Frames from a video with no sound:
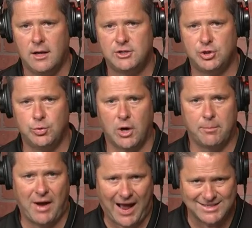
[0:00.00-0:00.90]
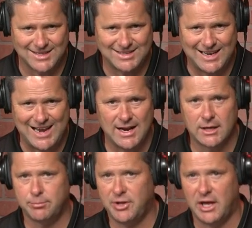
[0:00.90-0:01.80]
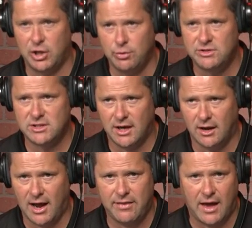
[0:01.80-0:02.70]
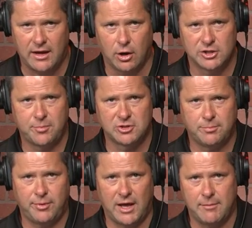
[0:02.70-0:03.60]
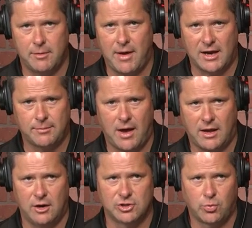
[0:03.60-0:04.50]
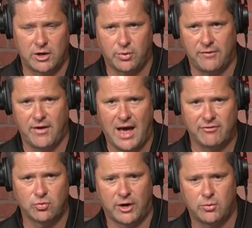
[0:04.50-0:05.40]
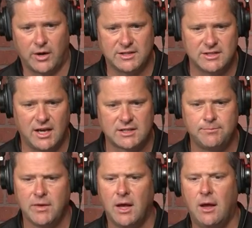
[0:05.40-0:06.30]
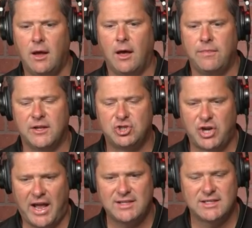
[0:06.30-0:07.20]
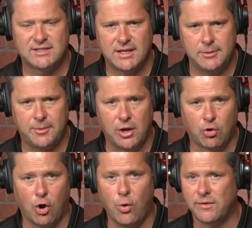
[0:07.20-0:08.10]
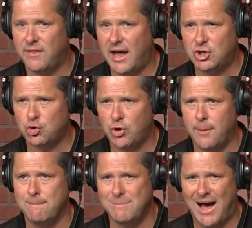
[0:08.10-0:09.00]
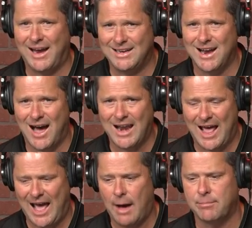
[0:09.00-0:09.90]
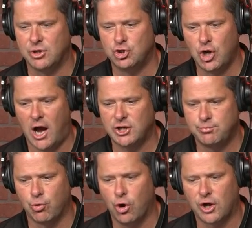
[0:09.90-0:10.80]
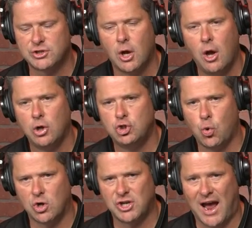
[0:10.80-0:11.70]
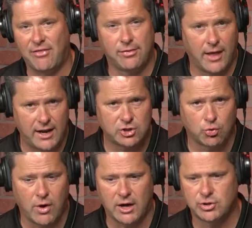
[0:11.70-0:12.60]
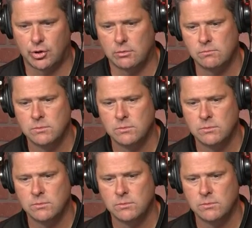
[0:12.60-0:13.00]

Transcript: to uh, Pasadena to play UCLA that year, supposed to play them in back to back years, 2025 and 2026. The chances seem to be growing that trip might not happen. Josh Brooks, Georgia athletic director,